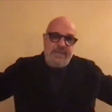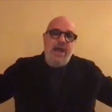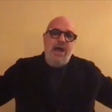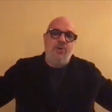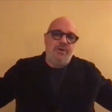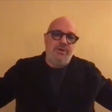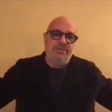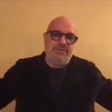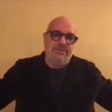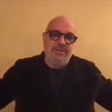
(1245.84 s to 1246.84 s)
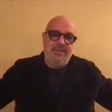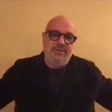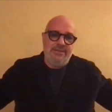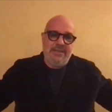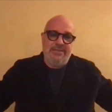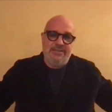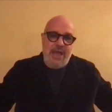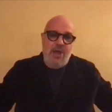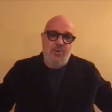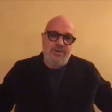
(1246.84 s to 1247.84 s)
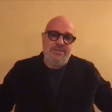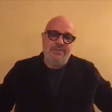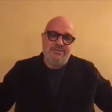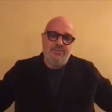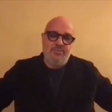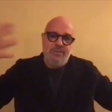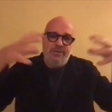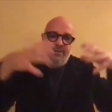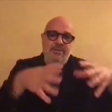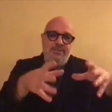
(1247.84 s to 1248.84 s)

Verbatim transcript: hours, and these 80 hours has to be in